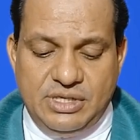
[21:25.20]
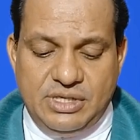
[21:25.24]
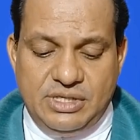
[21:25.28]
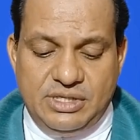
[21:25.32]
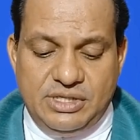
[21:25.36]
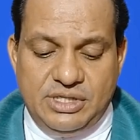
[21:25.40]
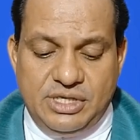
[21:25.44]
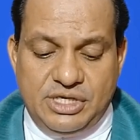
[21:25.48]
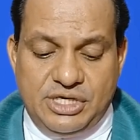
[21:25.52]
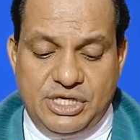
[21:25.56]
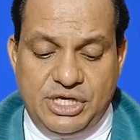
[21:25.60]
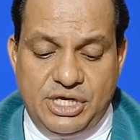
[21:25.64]

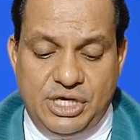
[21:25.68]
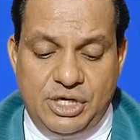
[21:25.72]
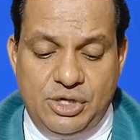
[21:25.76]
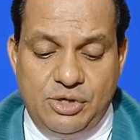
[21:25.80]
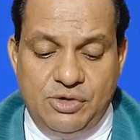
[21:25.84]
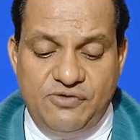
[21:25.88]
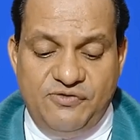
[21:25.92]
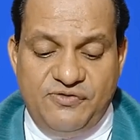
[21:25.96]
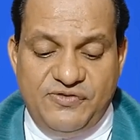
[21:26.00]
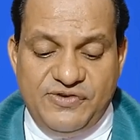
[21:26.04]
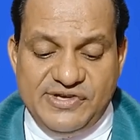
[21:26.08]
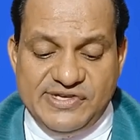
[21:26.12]
They
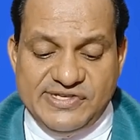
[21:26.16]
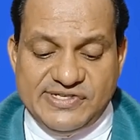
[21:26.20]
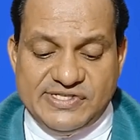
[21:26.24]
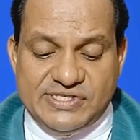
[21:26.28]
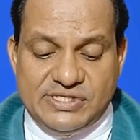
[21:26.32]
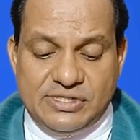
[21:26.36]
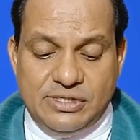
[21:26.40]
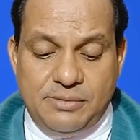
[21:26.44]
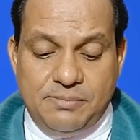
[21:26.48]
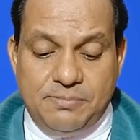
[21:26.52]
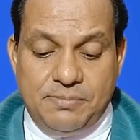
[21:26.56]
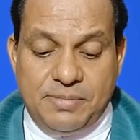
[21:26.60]
gave
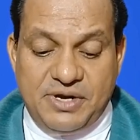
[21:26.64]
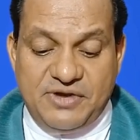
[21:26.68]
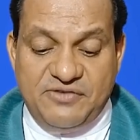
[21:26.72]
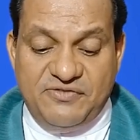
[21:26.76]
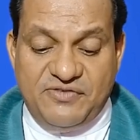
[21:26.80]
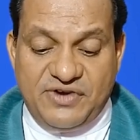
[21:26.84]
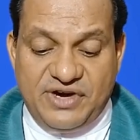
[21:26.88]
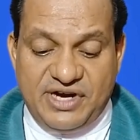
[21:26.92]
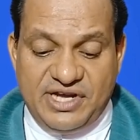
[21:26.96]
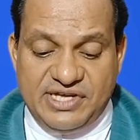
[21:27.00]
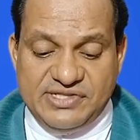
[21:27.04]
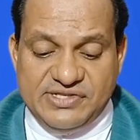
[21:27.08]
first
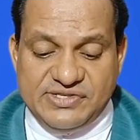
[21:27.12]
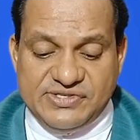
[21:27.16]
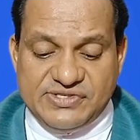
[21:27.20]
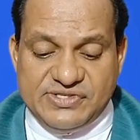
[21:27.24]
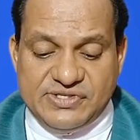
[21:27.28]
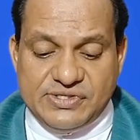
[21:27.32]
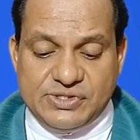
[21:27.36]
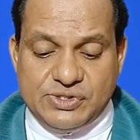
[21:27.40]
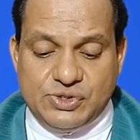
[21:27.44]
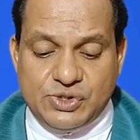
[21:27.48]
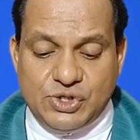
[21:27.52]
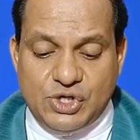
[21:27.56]

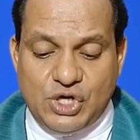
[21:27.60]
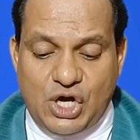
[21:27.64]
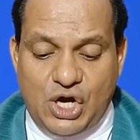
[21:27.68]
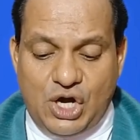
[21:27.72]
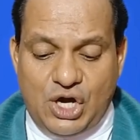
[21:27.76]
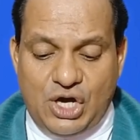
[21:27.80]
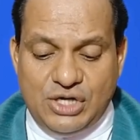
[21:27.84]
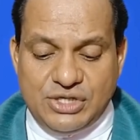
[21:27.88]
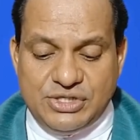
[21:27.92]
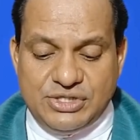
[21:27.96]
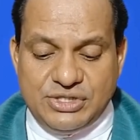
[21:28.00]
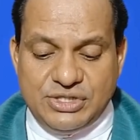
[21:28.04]
preference to
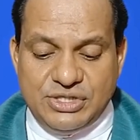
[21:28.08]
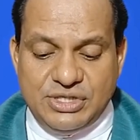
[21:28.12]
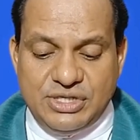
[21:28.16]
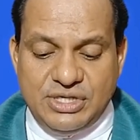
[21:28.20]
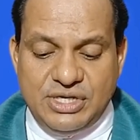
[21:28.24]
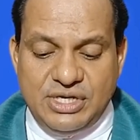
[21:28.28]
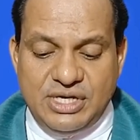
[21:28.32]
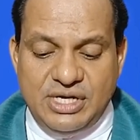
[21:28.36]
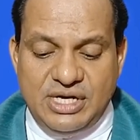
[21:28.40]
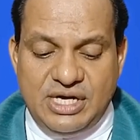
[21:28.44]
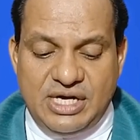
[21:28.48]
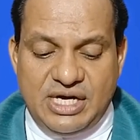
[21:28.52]
God
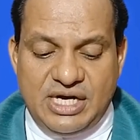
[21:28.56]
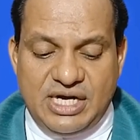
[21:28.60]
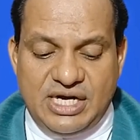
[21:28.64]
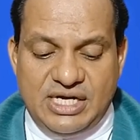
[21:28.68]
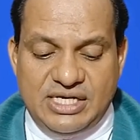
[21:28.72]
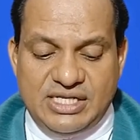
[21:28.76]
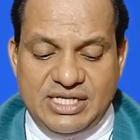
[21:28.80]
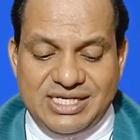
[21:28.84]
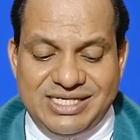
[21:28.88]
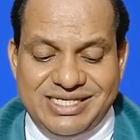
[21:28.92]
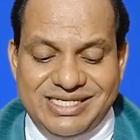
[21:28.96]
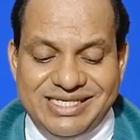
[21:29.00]
and
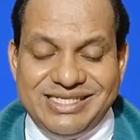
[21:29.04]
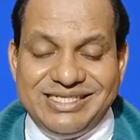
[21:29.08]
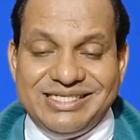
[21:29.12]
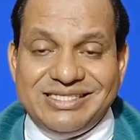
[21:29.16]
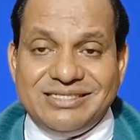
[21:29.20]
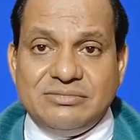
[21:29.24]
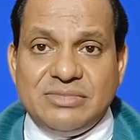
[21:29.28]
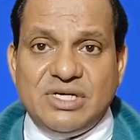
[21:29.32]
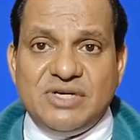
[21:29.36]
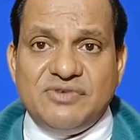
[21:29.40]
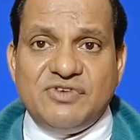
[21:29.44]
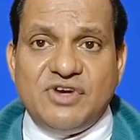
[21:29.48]
the
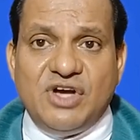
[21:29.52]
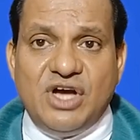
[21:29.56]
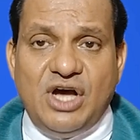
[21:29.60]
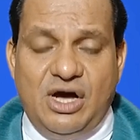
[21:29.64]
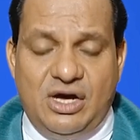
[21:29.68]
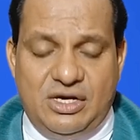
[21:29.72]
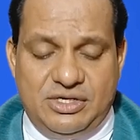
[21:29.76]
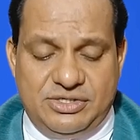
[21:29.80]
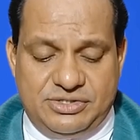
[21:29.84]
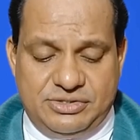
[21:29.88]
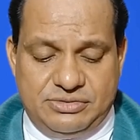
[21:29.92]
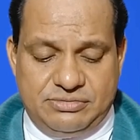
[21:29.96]
kingdom of
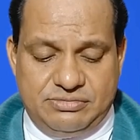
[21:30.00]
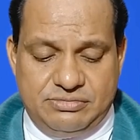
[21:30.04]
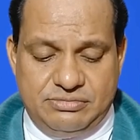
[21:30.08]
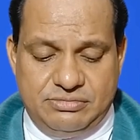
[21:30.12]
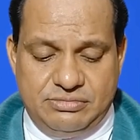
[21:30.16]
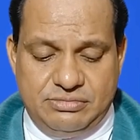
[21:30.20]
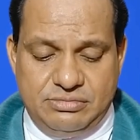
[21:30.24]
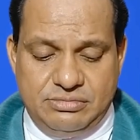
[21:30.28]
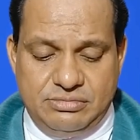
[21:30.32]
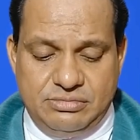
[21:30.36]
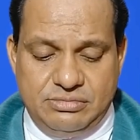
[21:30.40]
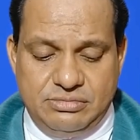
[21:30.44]
God.
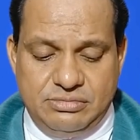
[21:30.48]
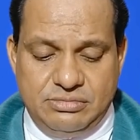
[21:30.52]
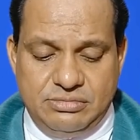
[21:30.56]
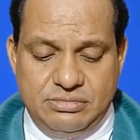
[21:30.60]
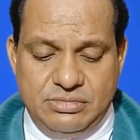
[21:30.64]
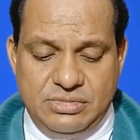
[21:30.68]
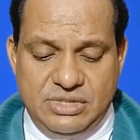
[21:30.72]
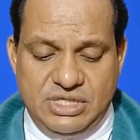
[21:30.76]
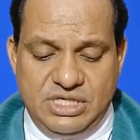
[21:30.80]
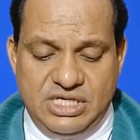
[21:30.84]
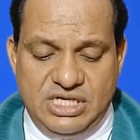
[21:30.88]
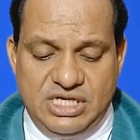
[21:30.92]

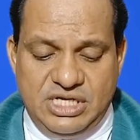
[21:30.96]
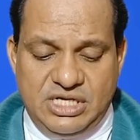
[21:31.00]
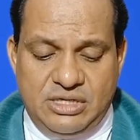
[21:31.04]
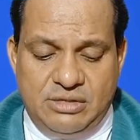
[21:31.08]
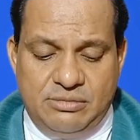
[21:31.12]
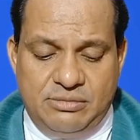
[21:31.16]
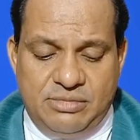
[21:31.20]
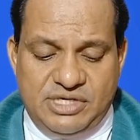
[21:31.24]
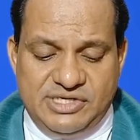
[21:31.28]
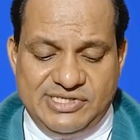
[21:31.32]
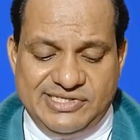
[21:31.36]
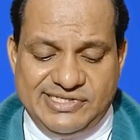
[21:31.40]

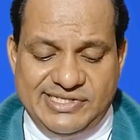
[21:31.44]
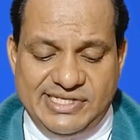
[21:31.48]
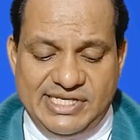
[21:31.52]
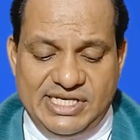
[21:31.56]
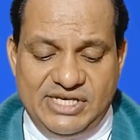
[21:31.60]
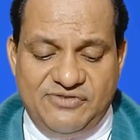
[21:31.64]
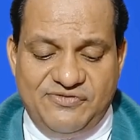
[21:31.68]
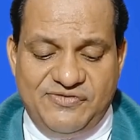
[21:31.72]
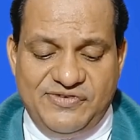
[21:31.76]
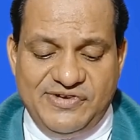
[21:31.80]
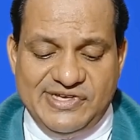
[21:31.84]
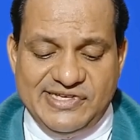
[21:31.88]
But
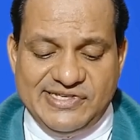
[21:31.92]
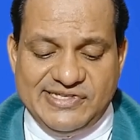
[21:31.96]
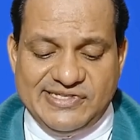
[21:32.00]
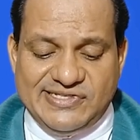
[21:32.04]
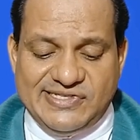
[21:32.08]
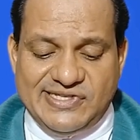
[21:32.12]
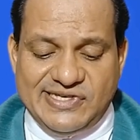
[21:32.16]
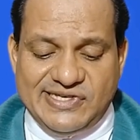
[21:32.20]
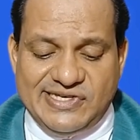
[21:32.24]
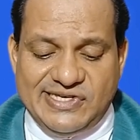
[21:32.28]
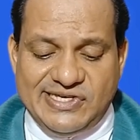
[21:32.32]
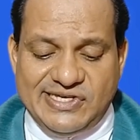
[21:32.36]
seek first
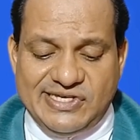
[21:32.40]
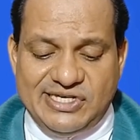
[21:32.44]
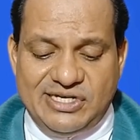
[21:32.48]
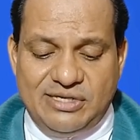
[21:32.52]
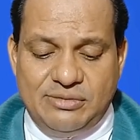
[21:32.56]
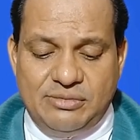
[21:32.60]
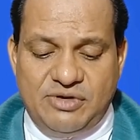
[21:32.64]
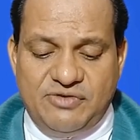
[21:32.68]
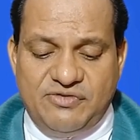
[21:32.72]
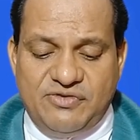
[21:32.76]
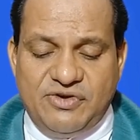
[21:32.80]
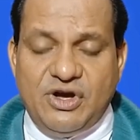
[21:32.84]
the kingdom
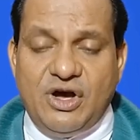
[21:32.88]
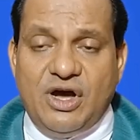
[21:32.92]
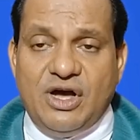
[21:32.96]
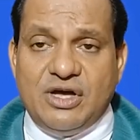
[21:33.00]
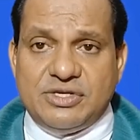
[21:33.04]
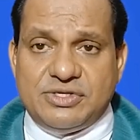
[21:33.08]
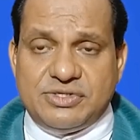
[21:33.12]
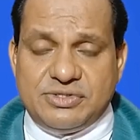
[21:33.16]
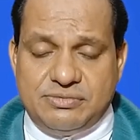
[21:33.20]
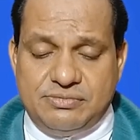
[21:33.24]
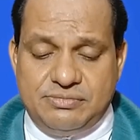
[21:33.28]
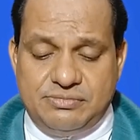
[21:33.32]
of
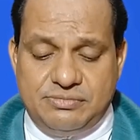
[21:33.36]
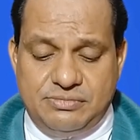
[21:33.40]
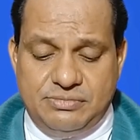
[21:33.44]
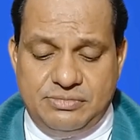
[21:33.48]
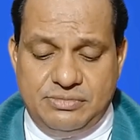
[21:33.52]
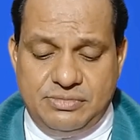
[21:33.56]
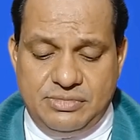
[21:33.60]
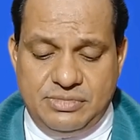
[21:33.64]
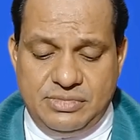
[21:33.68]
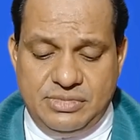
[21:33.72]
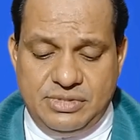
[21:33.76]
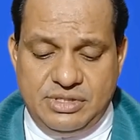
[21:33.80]
God
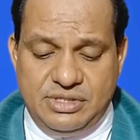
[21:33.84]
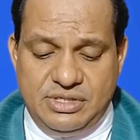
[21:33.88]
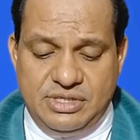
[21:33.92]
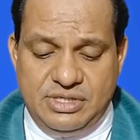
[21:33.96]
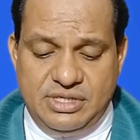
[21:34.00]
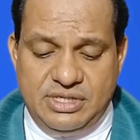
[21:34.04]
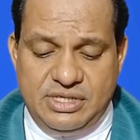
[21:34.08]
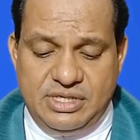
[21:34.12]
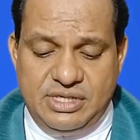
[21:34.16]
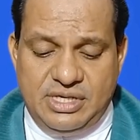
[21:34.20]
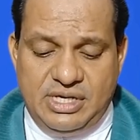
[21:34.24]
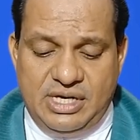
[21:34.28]

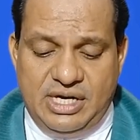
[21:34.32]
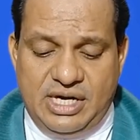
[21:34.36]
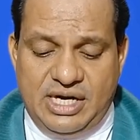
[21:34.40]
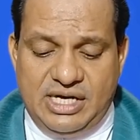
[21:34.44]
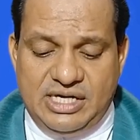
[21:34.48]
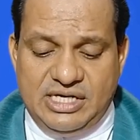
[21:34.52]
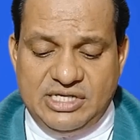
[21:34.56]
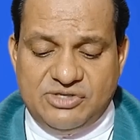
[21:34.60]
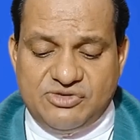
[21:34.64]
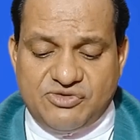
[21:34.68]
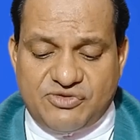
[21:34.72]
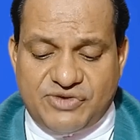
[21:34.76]
and
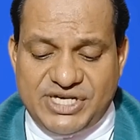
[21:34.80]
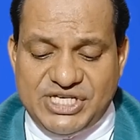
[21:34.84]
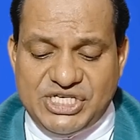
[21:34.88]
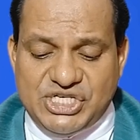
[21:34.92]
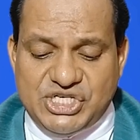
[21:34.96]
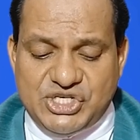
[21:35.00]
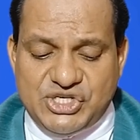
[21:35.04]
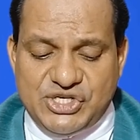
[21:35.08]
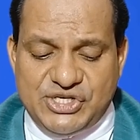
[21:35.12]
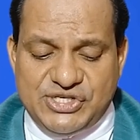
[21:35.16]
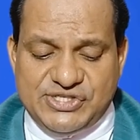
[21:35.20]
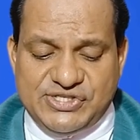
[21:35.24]
his
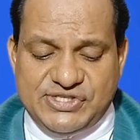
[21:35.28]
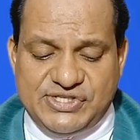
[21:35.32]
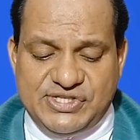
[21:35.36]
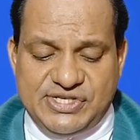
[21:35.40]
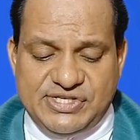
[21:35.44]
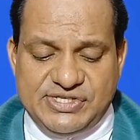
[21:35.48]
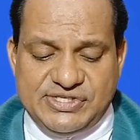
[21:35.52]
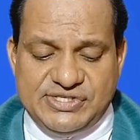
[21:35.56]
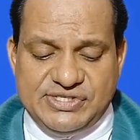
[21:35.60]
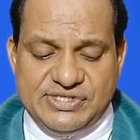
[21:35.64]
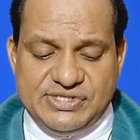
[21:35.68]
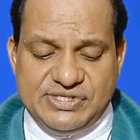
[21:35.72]

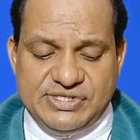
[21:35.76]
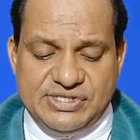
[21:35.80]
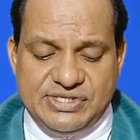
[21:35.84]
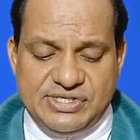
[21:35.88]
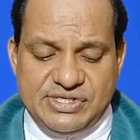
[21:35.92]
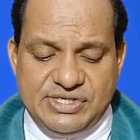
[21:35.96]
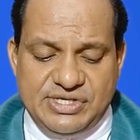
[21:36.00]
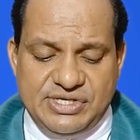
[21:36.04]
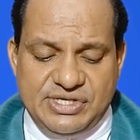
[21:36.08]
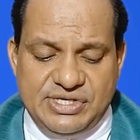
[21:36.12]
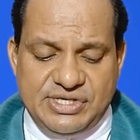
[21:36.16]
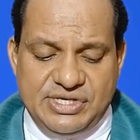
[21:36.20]
righteousness,
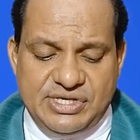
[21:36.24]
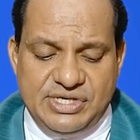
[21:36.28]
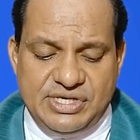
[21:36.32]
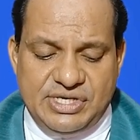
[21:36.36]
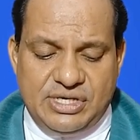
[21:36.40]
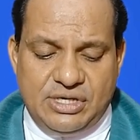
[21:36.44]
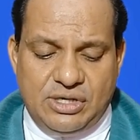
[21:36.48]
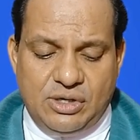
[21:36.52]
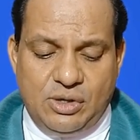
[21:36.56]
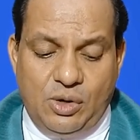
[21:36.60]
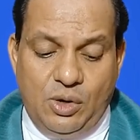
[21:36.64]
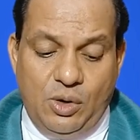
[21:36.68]

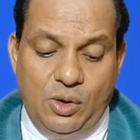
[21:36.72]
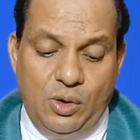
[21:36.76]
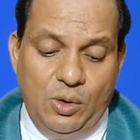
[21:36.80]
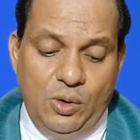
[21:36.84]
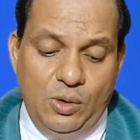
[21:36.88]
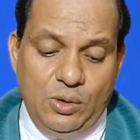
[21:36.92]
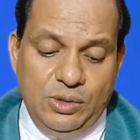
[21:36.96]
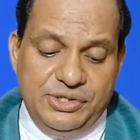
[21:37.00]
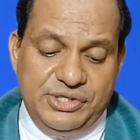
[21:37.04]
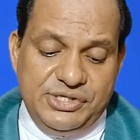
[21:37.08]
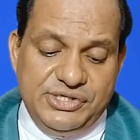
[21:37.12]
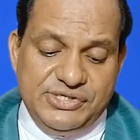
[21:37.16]
and
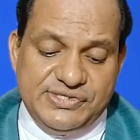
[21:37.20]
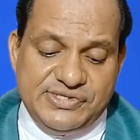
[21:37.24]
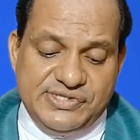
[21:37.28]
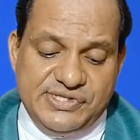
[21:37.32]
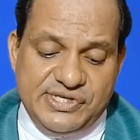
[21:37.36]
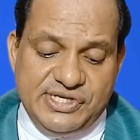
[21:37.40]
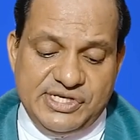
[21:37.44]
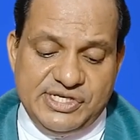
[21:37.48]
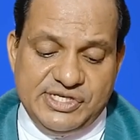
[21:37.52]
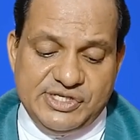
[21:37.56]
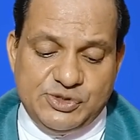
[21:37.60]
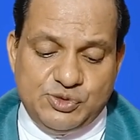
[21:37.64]
all these
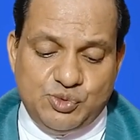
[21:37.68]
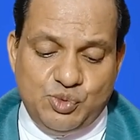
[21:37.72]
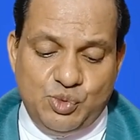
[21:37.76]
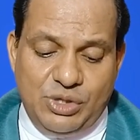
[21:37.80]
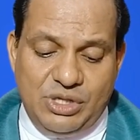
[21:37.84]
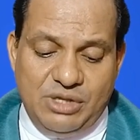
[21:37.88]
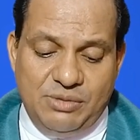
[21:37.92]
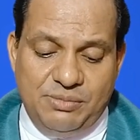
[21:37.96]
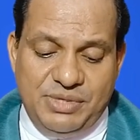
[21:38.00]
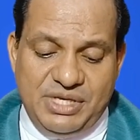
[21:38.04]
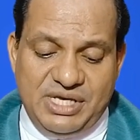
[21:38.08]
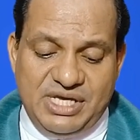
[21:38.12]
things
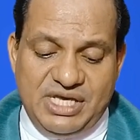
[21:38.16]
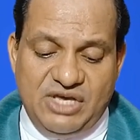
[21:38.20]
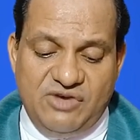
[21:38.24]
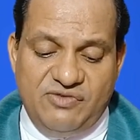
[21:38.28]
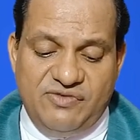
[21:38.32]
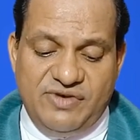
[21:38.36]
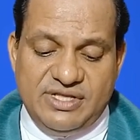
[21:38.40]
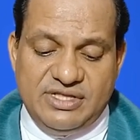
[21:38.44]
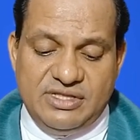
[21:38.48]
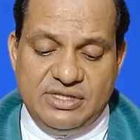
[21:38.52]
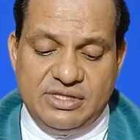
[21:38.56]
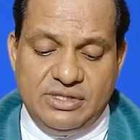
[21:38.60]
will be
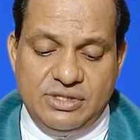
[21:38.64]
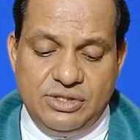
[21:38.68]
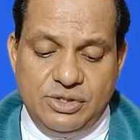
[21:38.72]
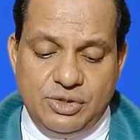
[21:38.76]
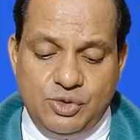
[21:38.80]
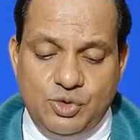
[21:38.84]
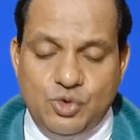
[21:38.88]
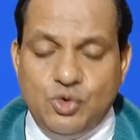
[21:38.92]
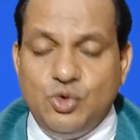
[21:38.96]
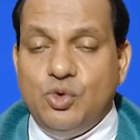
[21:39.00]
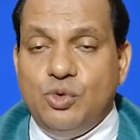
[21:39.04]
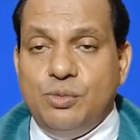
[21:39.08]
given
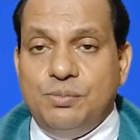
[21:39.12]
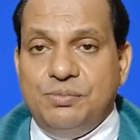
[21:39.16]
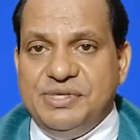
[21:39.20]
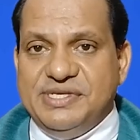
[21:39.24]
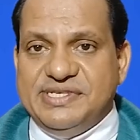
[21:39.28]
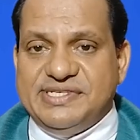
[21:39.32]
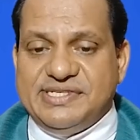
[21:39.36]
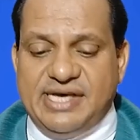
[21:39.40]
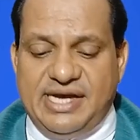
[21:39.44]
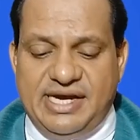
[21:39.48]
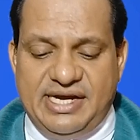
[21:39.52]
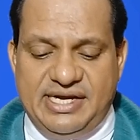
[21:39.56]
you
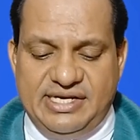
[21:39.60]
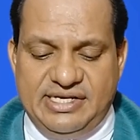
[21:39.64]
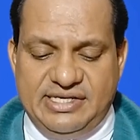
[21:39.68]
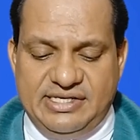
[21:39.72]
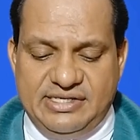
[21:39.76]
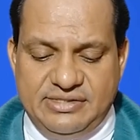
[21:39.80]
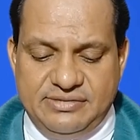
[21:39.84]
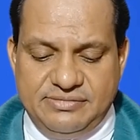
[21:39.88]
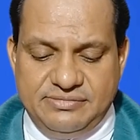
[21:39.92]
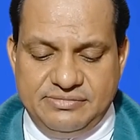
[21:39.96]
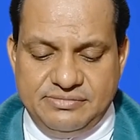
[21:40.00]
beside.